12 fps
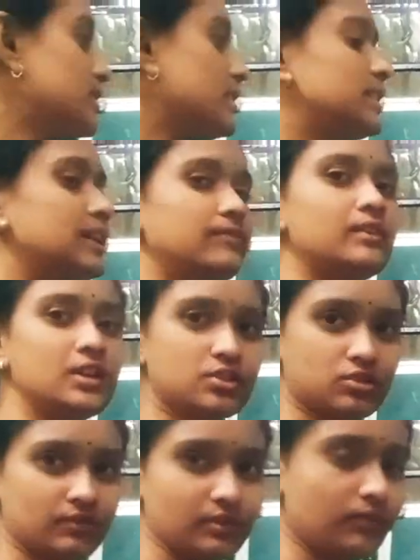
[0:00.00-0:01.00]
the
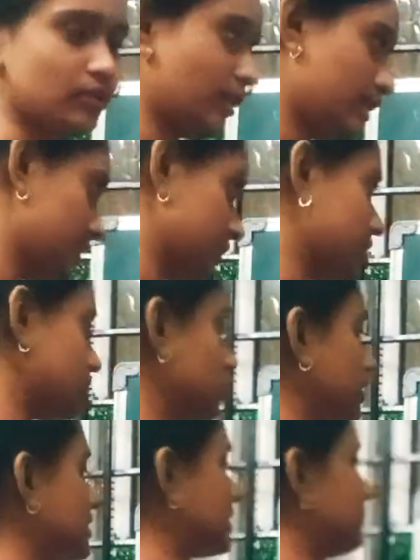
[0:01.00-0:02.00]
definition of the forensic. So
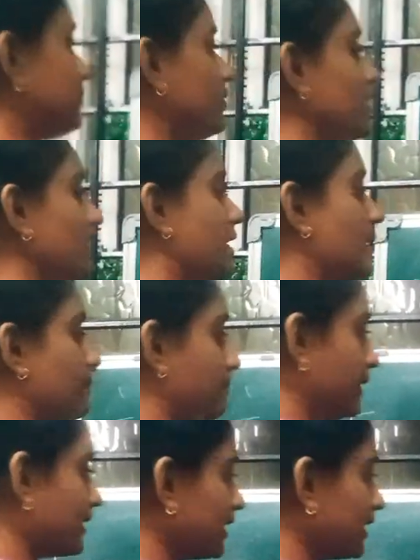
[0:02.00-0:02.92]
it is a type of a big